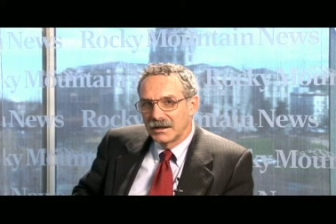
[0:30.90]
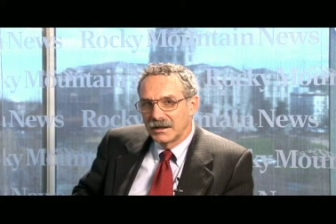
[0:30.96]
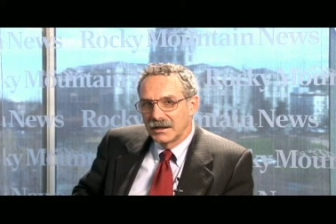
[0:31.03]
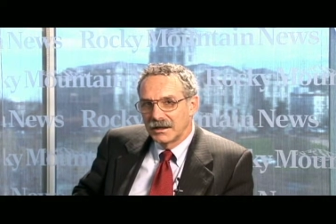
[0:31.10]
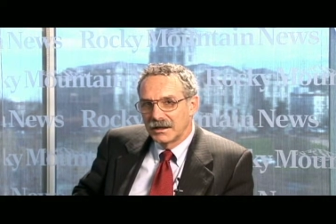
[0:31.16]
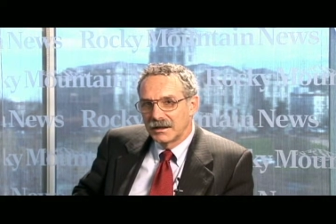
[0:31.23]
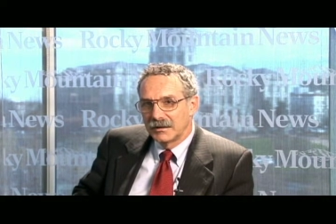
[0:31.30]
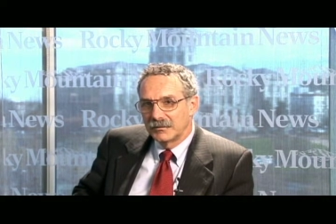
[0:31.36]

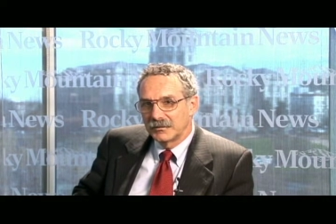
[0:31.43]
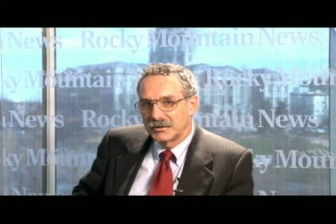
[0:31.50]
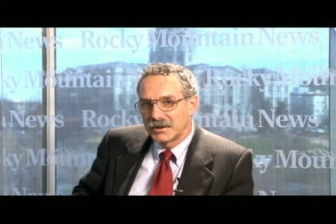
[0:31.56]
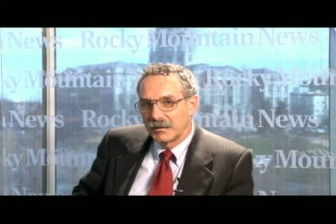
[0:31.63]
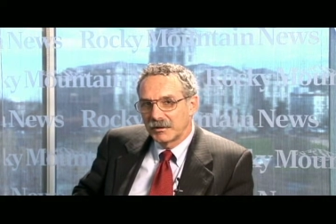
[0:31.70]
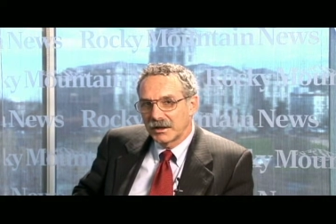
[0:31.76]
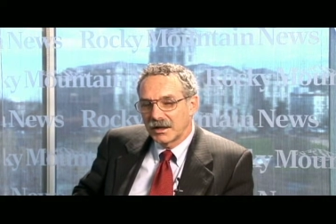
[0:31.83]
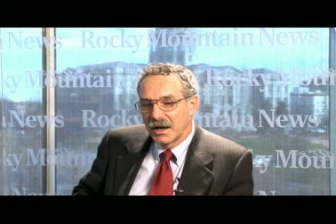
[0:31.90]
Um,
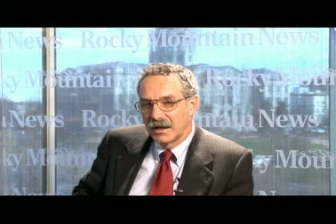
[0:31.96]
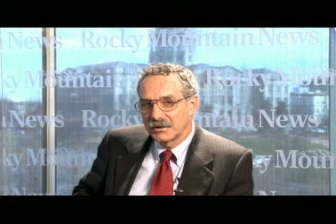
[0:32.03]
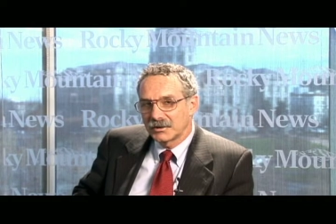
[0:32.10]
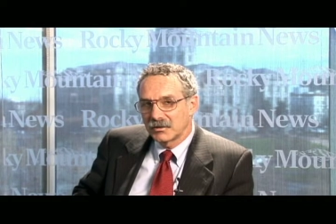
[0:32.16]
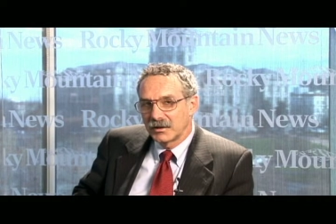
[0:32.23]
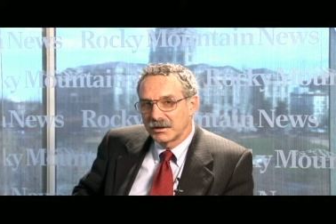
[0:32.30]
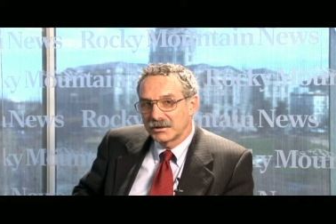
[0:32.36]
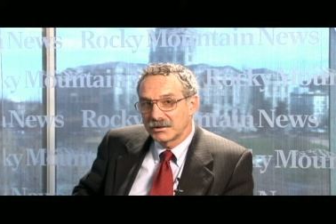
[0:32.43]
some of the
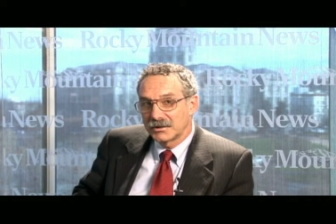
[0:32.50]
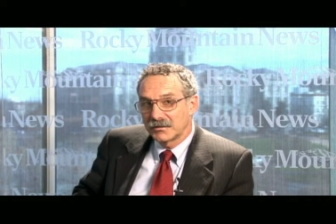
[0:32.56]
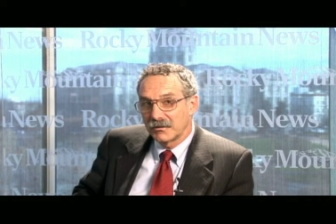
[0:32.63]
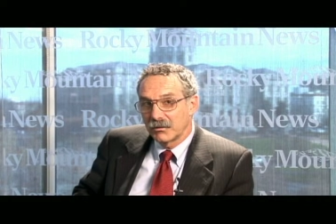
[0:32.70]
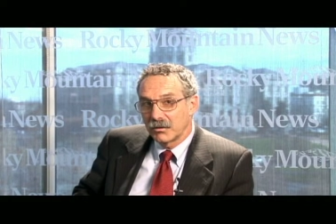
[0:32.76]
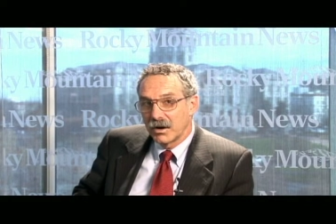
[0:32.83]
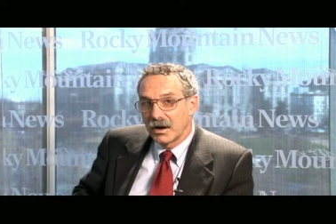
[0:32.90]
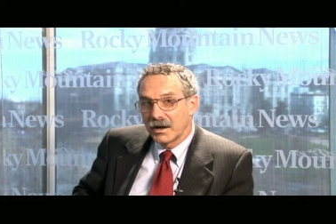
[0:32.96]
consequences of
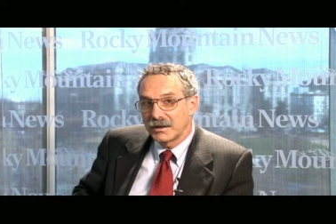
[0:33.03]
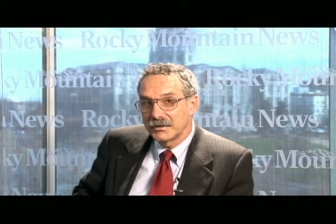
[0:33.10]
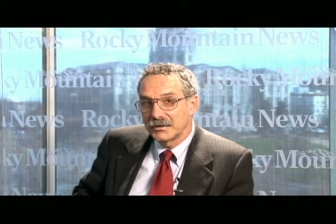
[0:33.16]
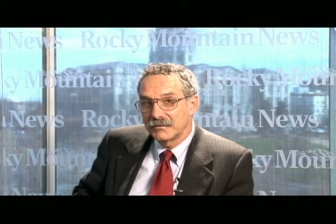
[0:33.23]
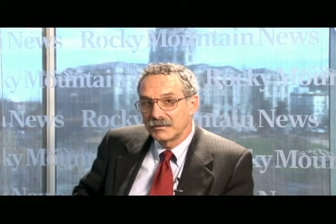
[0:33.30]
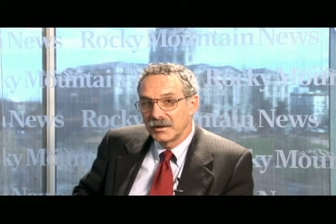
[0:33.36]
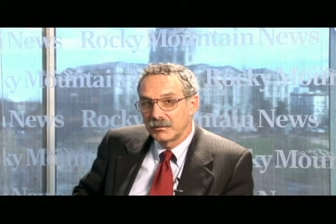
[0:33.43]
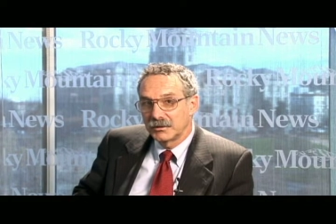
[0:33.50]
the rise
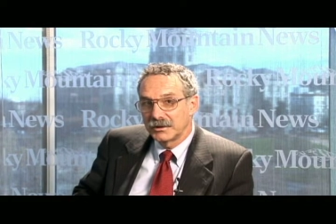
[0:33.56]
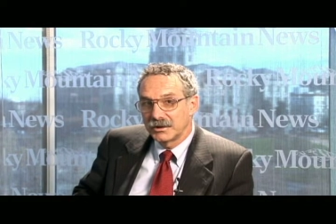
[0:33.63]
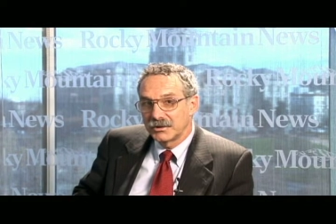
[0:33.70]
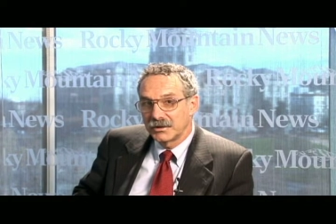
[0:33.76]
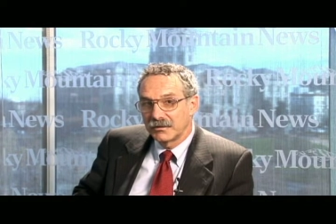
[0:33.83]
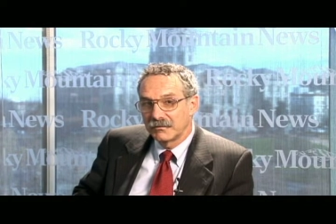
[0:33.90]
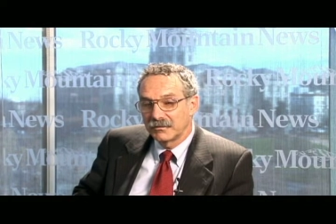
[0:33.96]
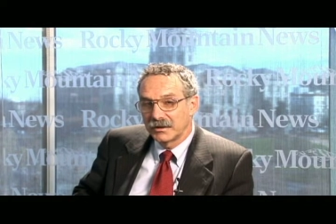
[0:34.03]
of
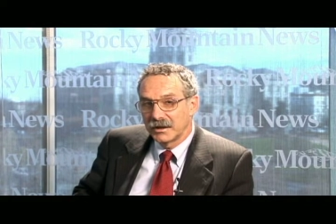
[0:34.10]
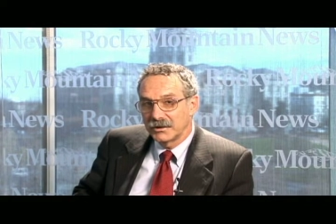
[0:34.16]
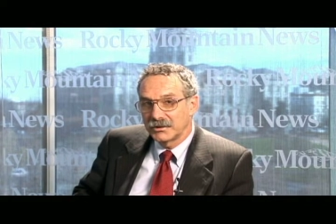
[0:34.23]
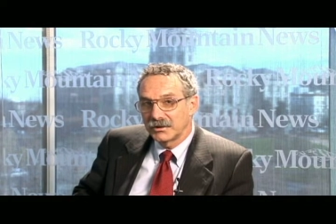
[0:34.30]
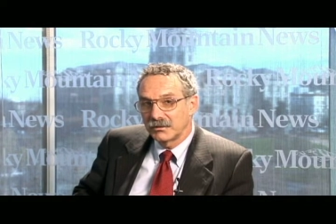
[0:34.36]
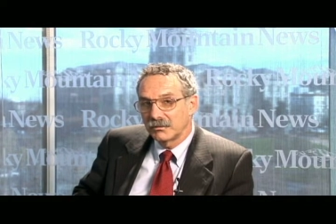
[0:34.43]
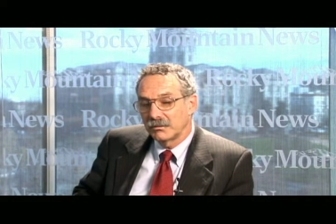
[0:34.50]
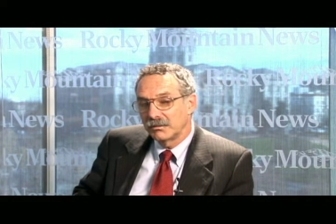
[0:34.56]
double-digit
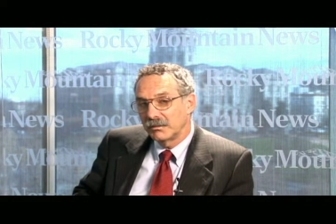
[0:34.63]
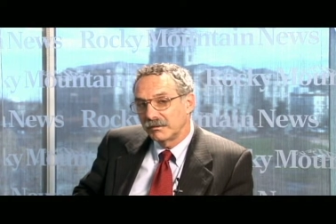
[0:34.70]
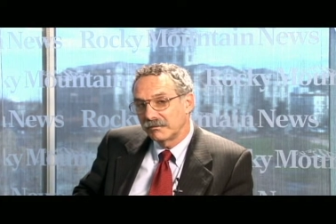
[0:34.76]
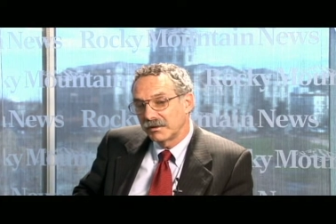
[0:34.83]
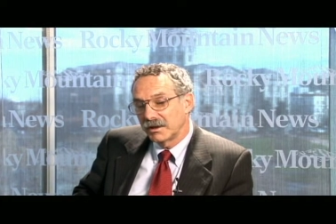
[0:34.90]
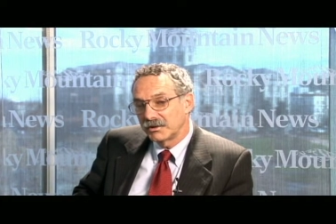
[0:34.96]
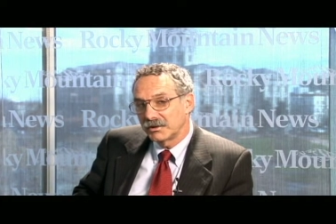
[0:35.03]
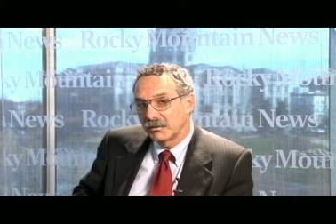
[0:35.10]
inflation,
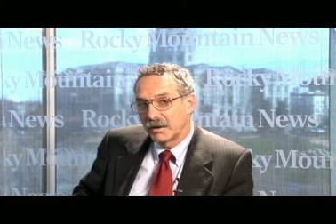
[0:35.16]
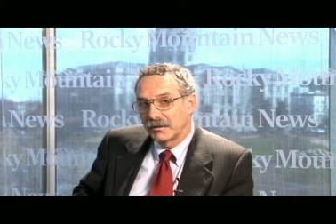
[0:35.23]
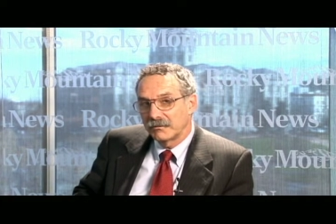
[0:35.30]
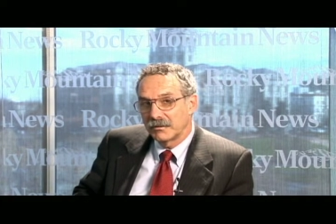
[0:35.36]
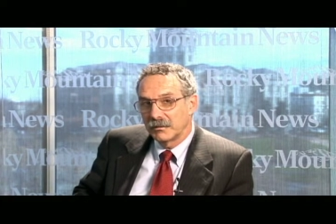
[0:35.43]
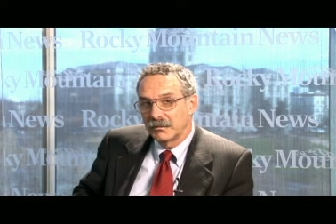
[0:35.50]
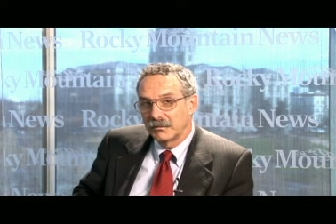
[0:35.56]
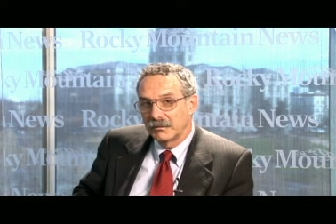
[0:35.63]
inflation went
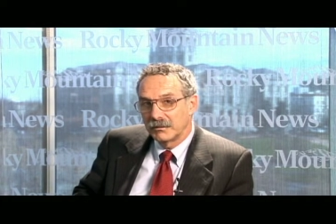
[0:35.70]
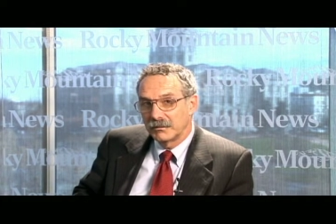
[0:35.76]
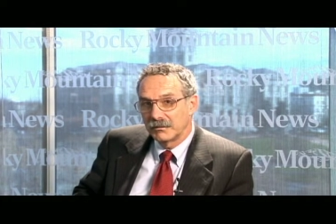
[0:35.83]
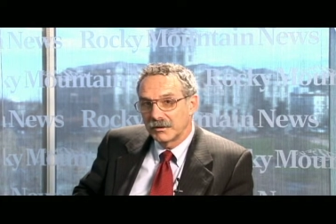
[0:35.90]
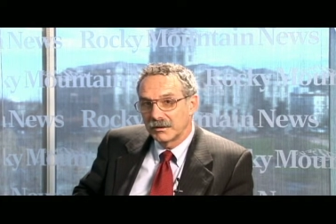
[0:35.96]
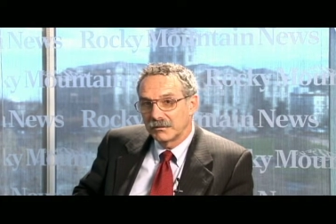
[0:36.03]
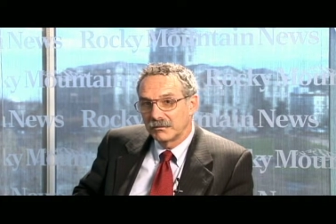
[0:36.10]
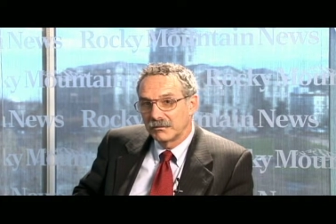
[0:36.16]
from uh,